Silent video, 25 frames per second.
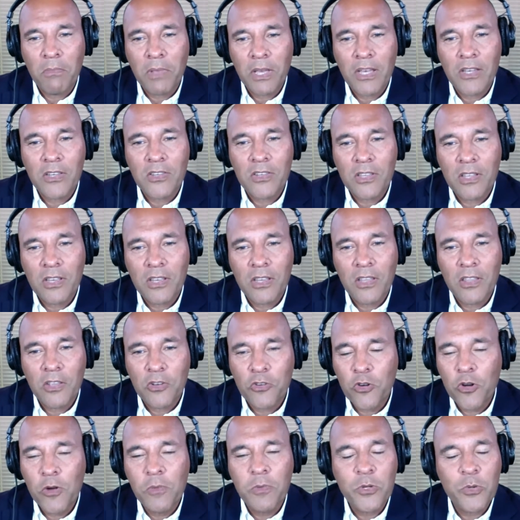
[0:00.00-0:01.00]
because the
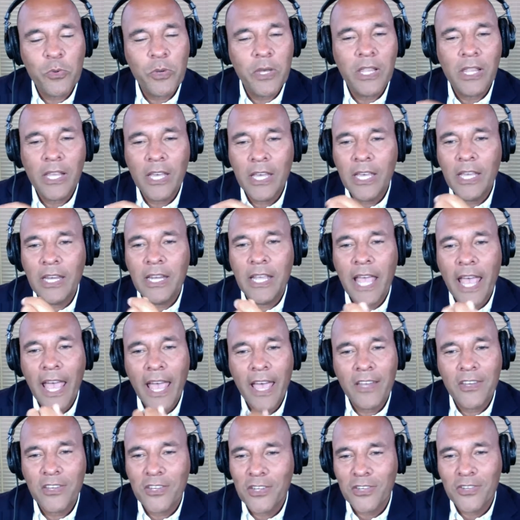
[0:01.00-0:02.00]
troops we lead
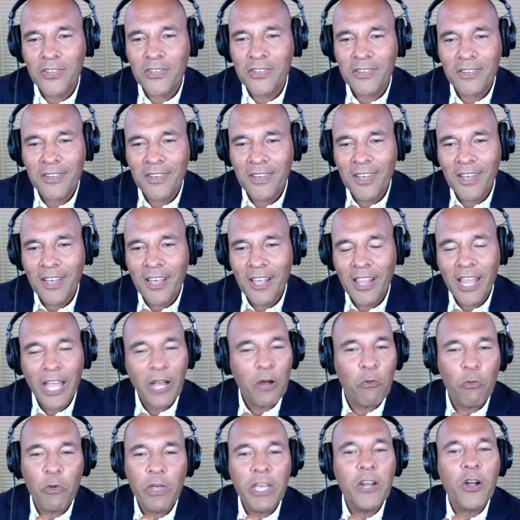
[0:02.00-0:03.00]
can't just like
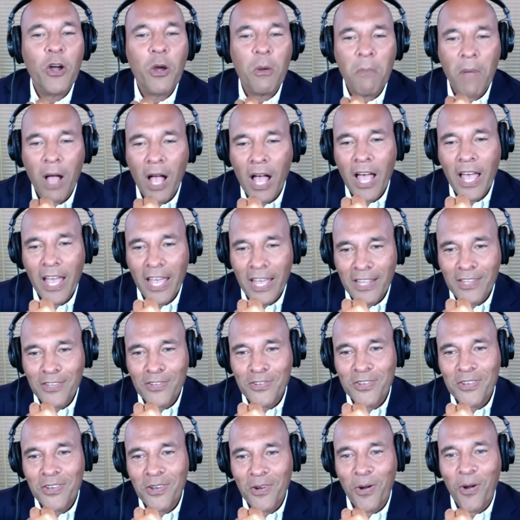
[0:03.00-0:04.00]
read our
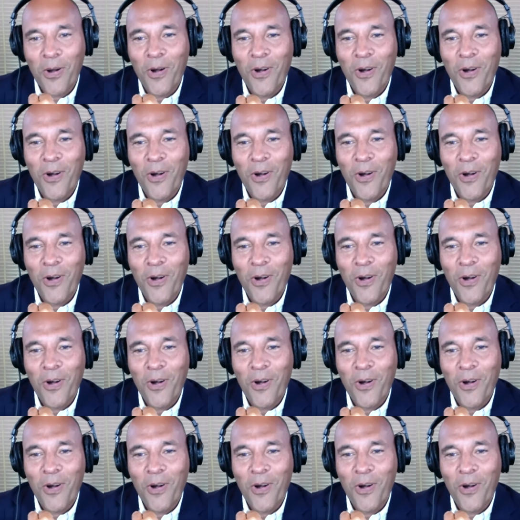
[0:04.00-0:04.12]
minds